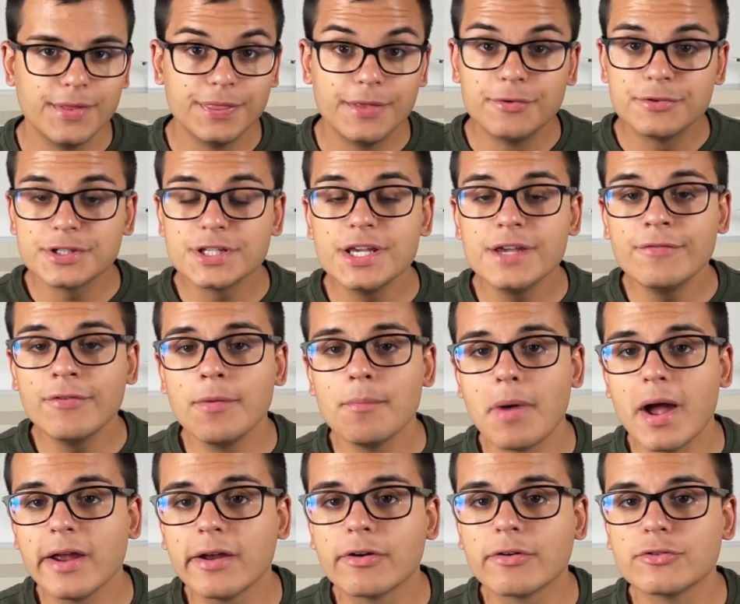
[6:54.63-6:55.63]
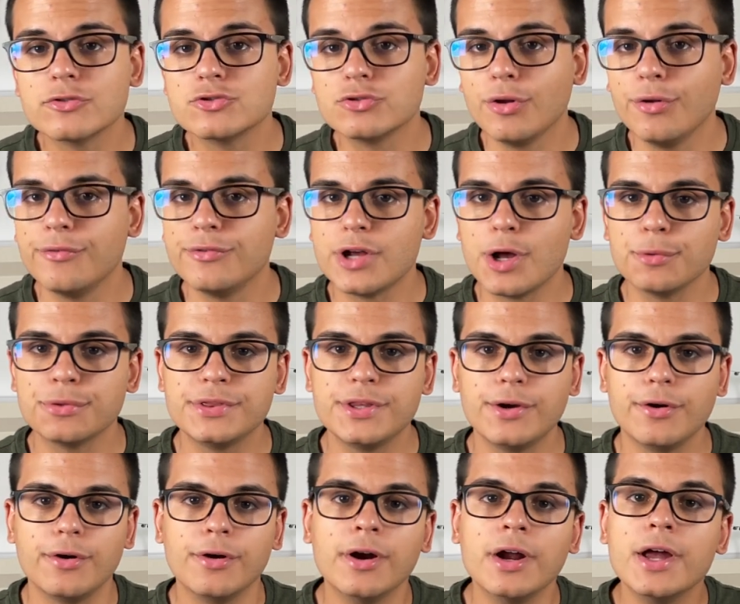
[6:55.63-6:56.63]
There's even microcontrollers out
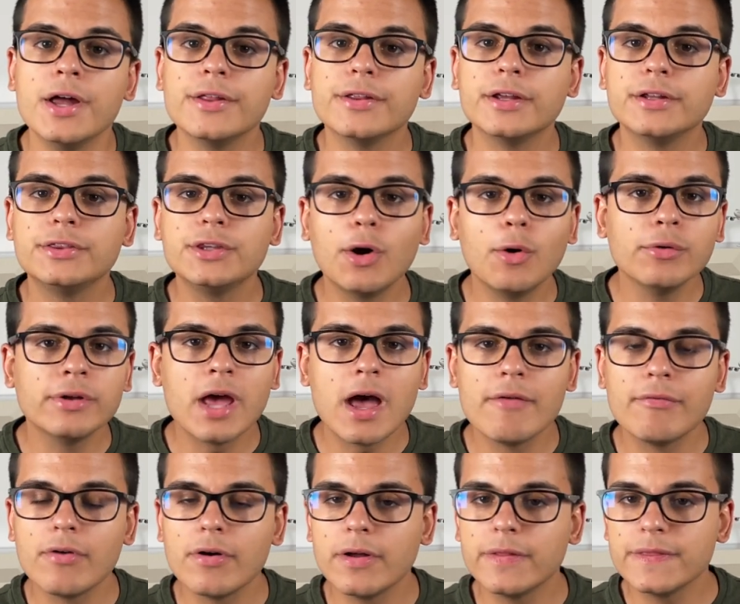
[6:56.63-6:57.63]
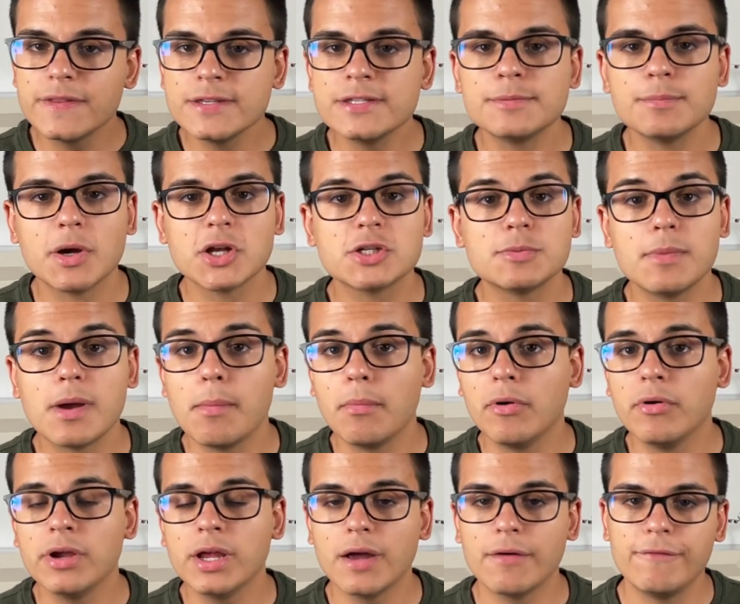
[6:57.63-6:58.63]
there that don't have this much
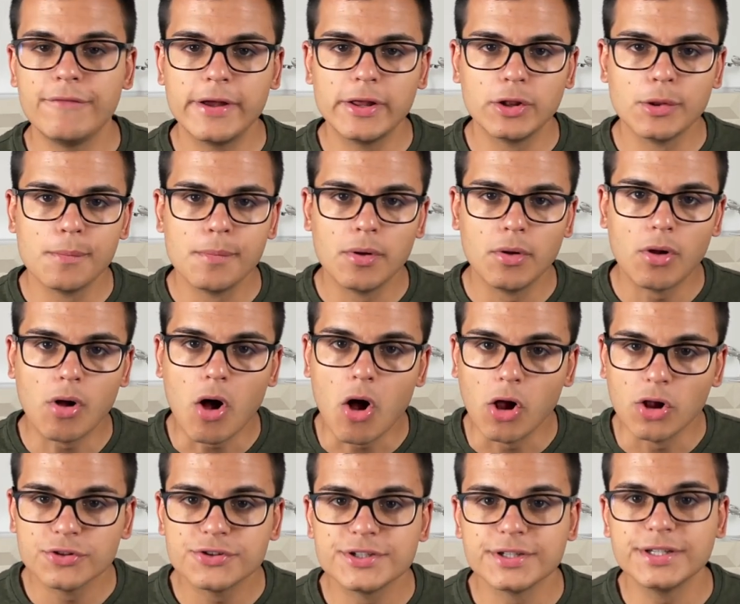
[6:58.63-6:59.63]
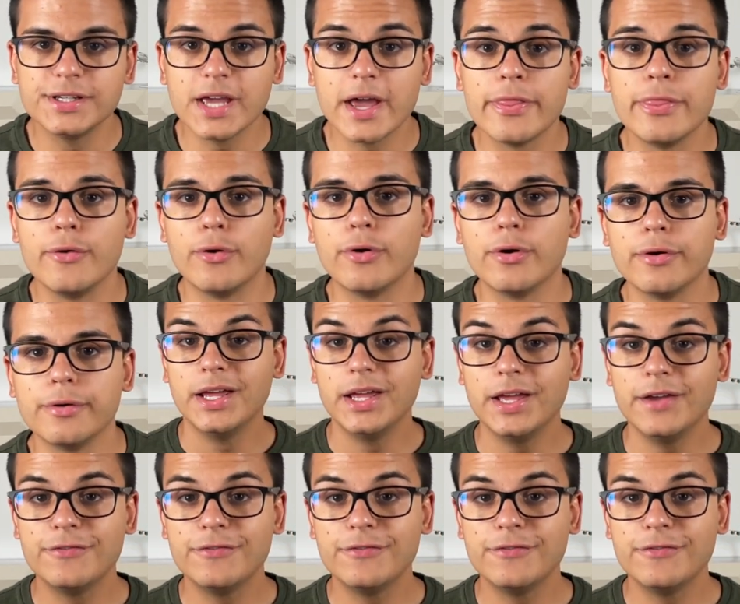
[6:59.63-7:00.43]
memory available altogether.